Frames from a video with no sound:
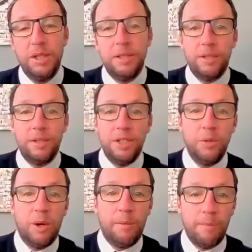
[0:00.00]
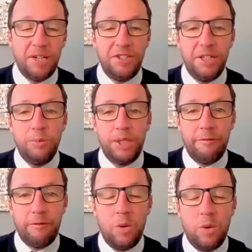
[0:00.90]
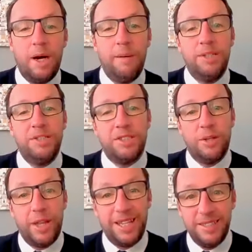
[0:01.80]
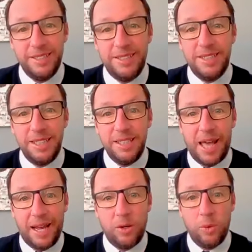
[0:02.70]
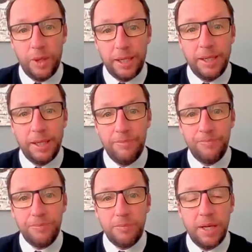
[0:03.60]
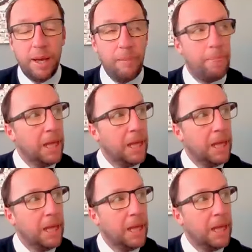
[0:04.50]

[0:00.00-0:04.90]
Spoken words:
so that you are matching with their requirements so they can see that quickly. Yeah.